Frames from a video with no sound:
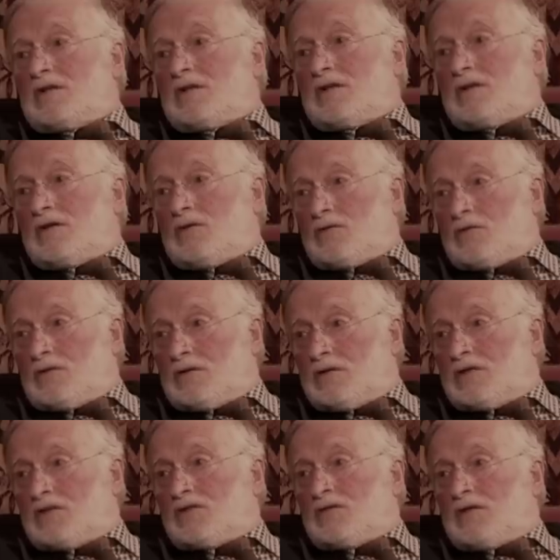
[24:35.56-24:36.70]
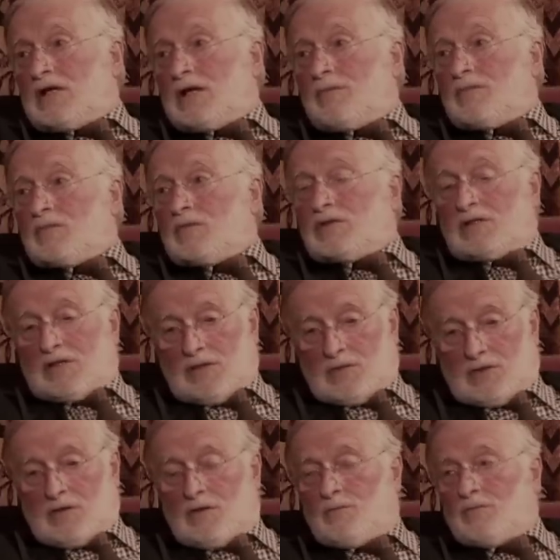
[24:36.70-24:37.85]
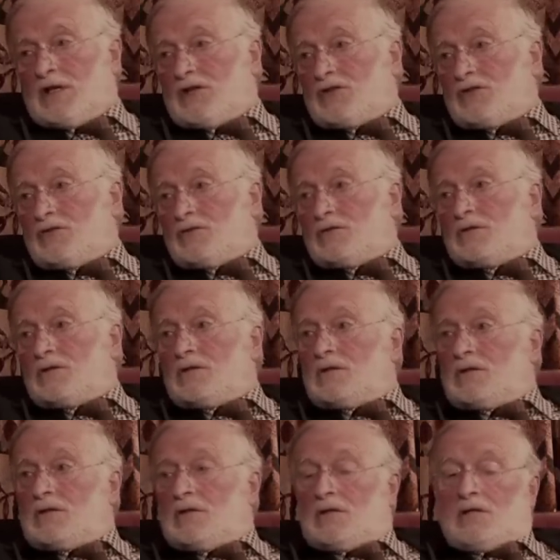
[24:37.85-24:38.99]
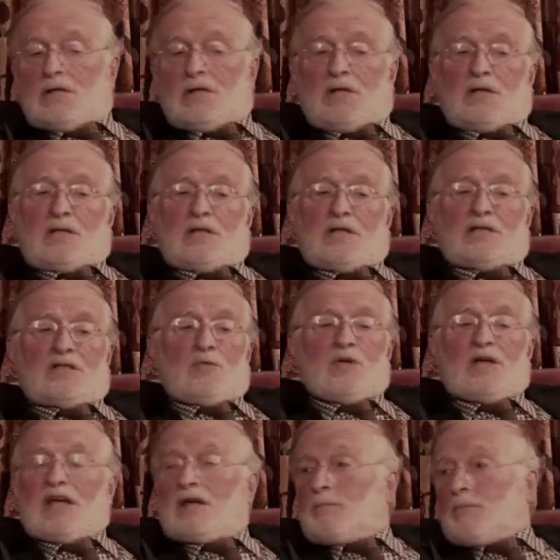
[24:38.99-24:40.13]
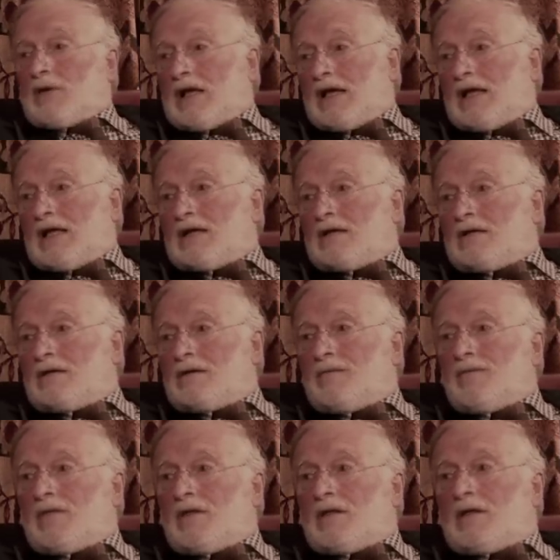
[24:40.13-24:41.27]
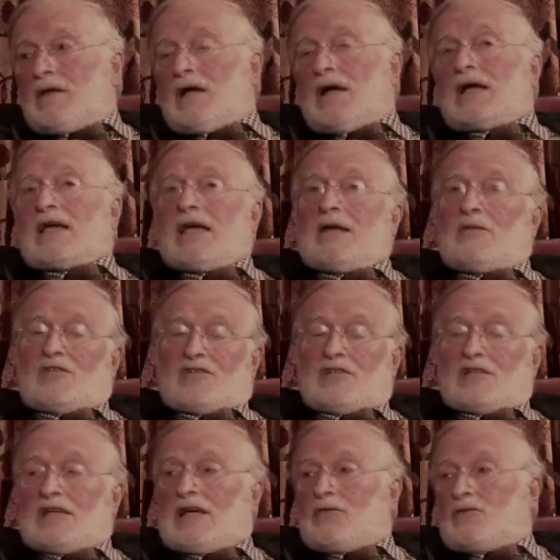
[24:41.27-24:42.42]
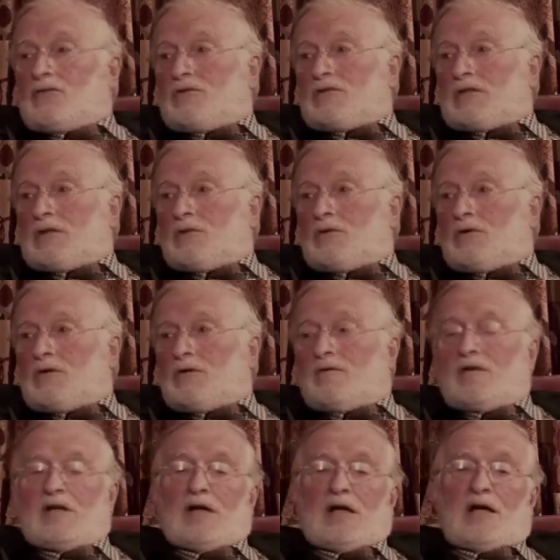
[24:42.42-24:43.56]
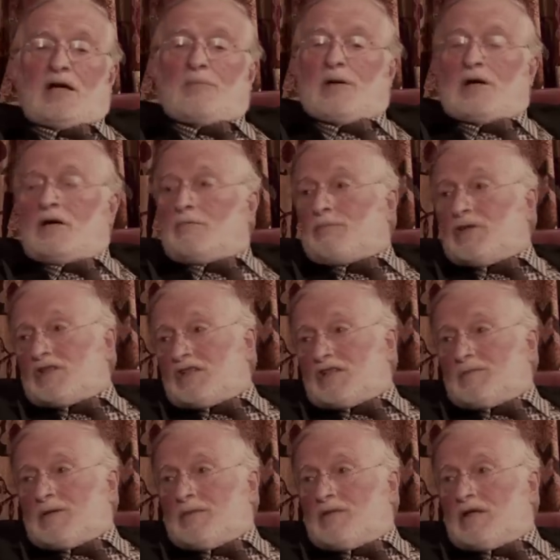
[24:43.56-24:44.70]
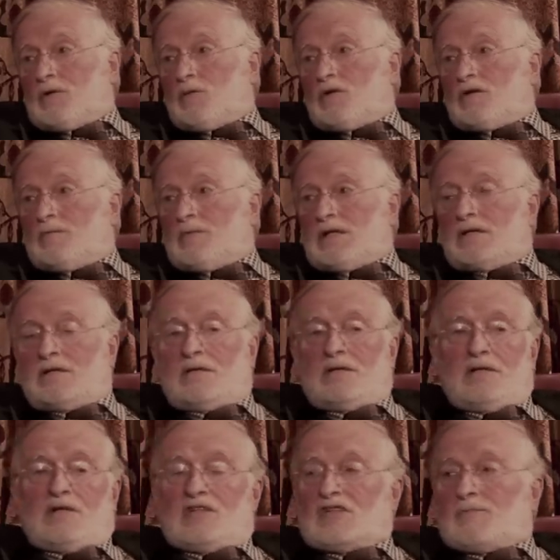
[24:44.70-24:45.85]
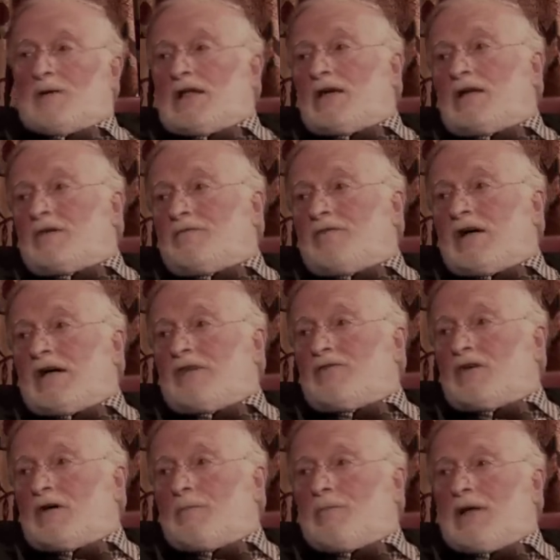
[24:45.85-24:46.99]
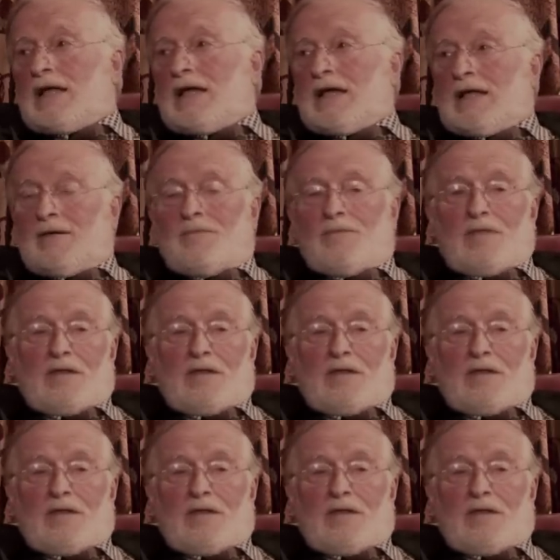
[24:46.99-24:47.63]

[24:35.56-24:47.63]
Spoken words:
and to the Lord that this should happen. We just said, God bless you. Things that we hadn't planned. I came to St Andrews, and there were a lot of very high-powered business people. They wanted me to spell out a 5-year plan.